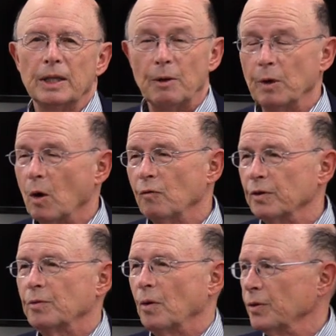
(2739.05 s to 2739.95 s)
they would
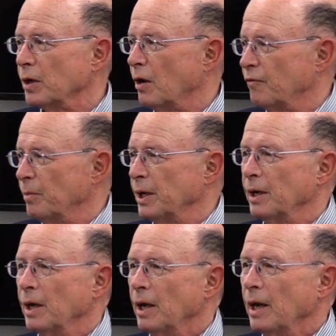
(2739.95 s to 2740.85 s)
overthrow the
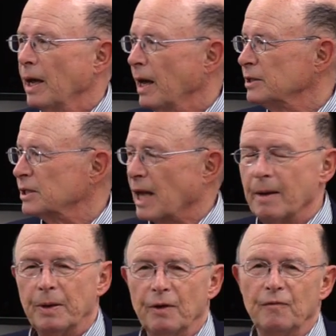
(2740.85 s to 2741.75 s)
government and
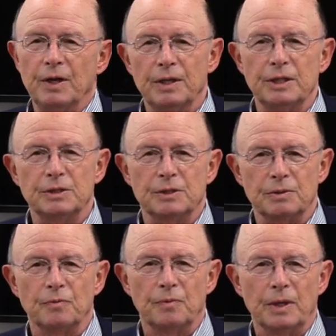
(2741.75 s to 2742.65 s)
stop having these
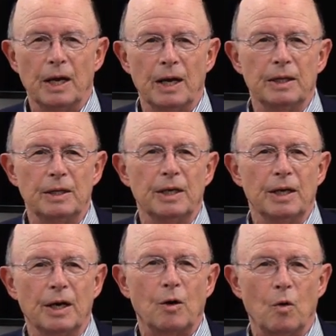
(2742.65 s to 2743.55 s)
uh,
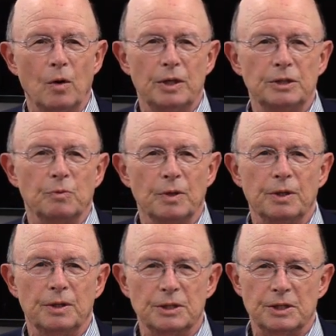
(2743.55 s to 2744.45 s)
the accords
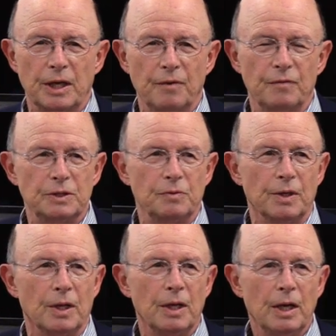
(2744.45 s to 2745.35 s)
with the state of
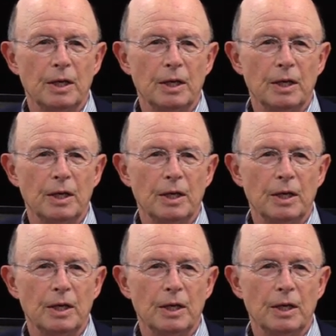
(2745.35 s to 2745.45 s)
Israel.